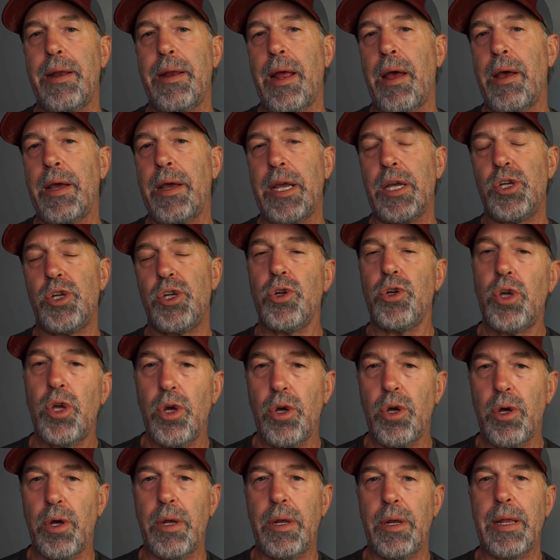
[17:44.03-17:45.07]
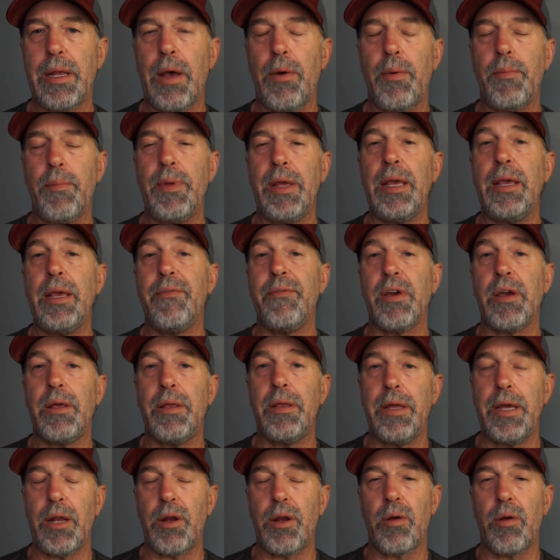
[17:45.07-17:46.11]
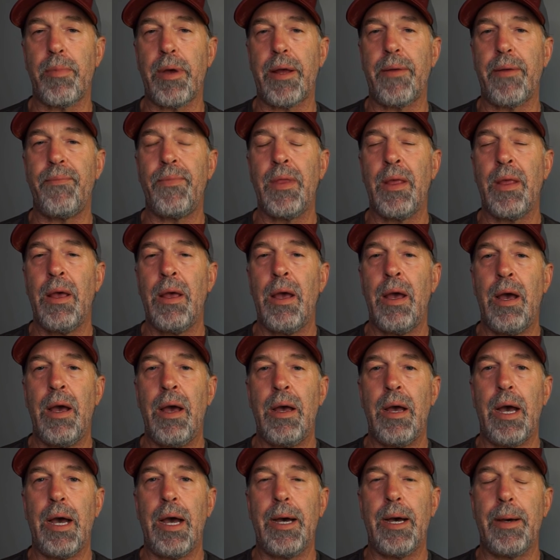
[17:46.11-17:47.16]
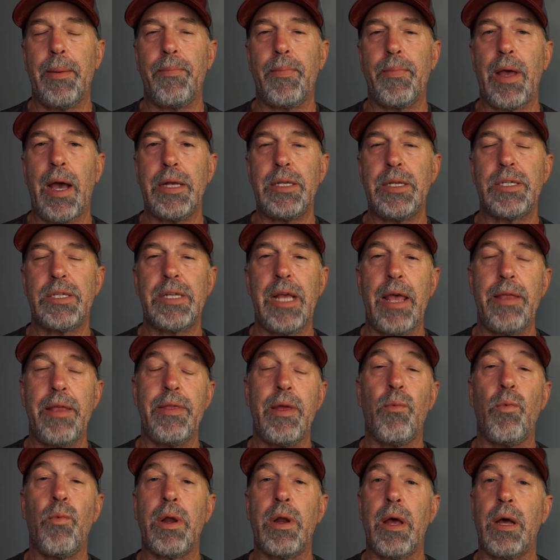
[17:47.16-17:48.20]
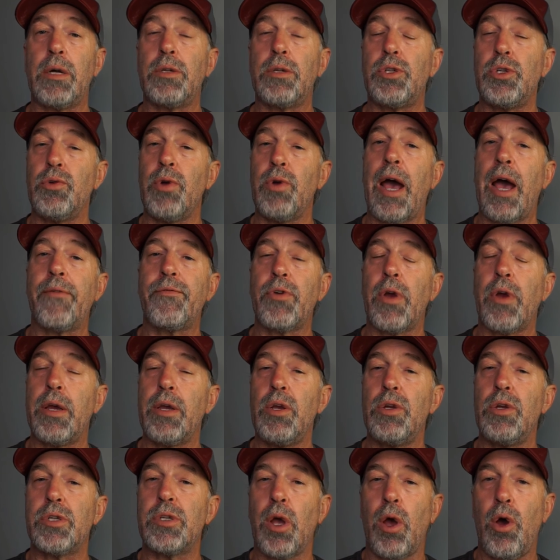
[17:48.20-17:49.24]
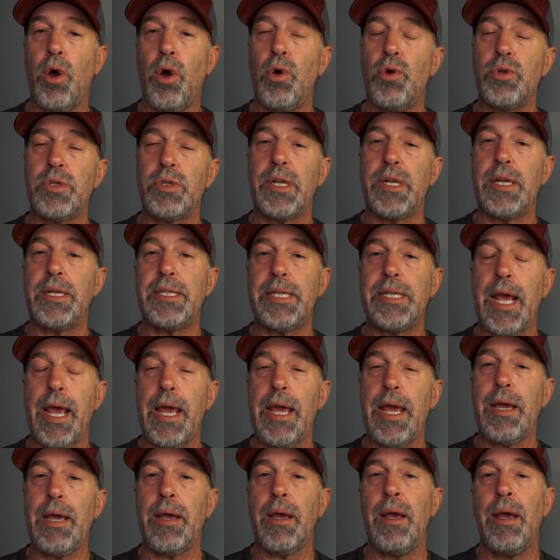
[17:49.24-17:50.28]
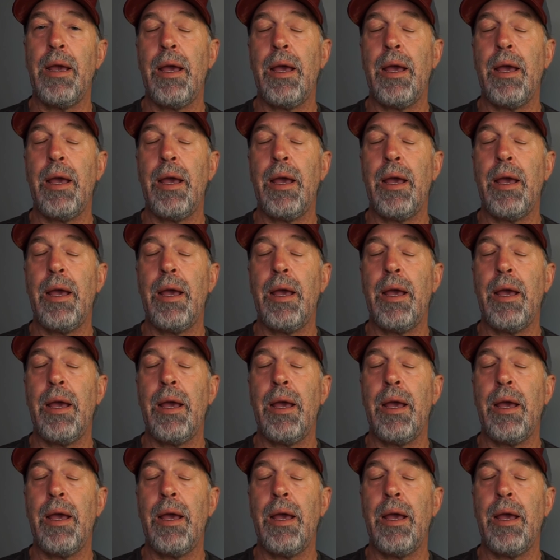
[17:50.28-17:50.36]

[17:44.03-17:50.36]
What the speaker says: Now I guess you could, and that would be even cleaner, but and then what I'll do after I use a hose in a tank,